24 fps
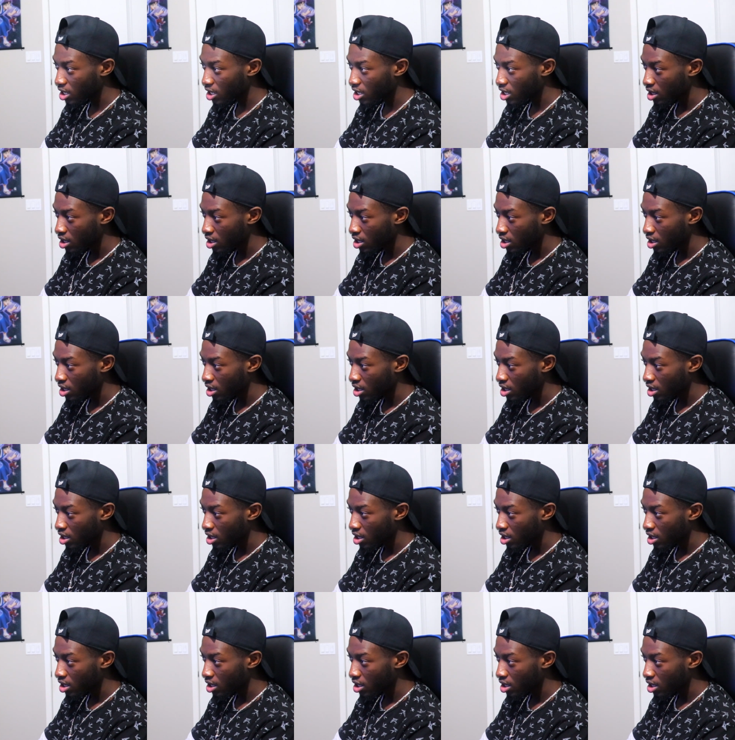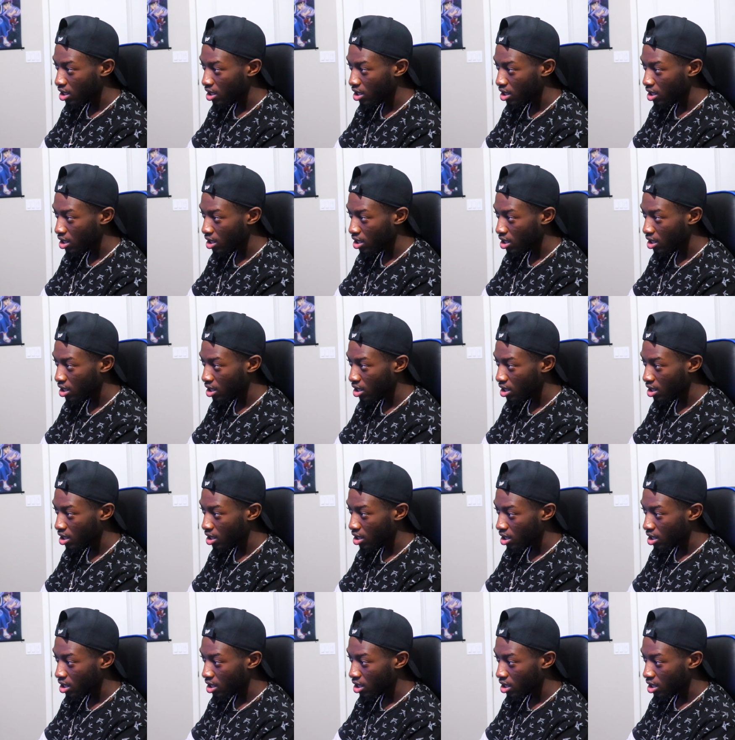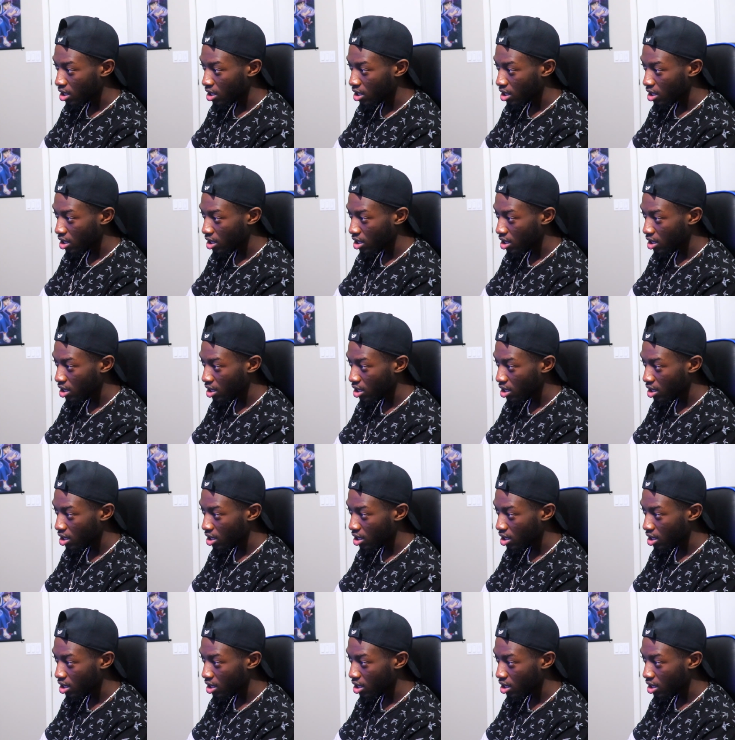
Nobody speaks.